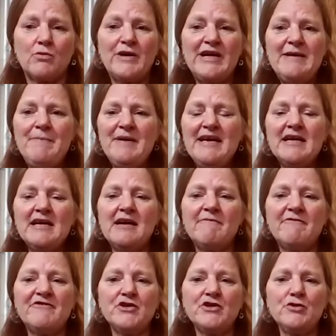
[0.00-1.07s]
We pick up
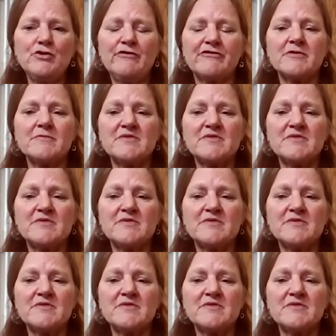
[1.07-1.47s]
food from